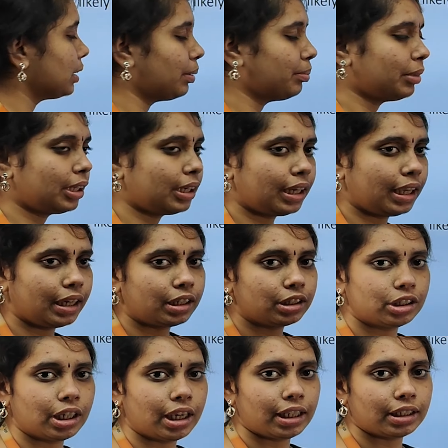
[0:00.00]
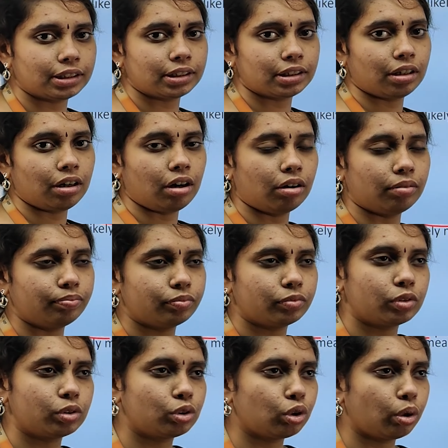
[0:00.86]
something like she has
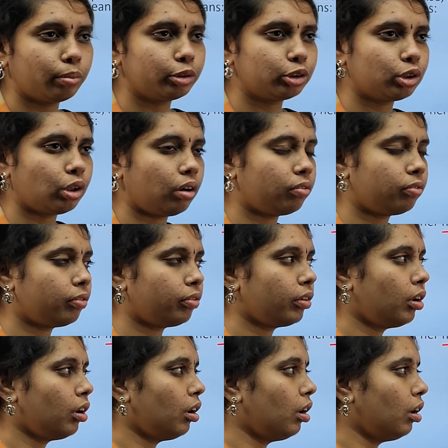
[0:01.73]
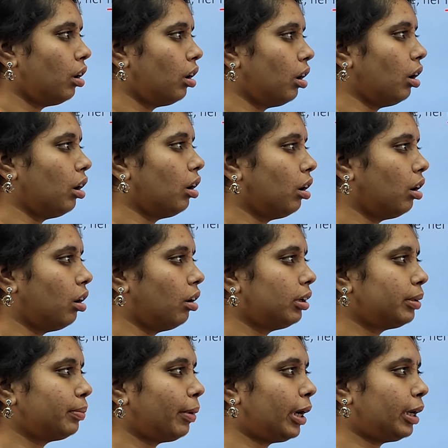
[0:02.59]
so much of,
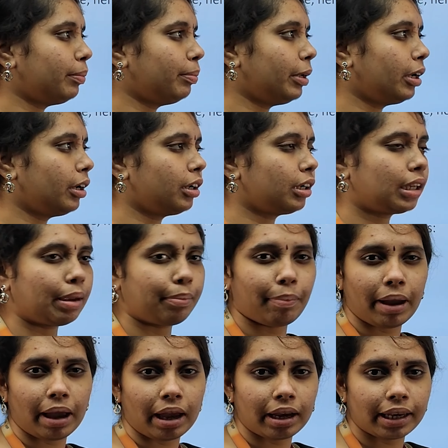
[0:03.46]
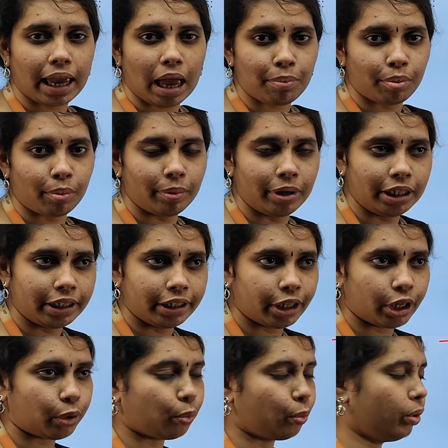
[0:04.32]
it might be her
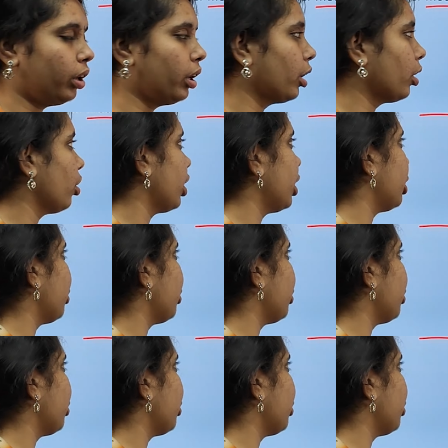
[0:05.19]
capability at work, or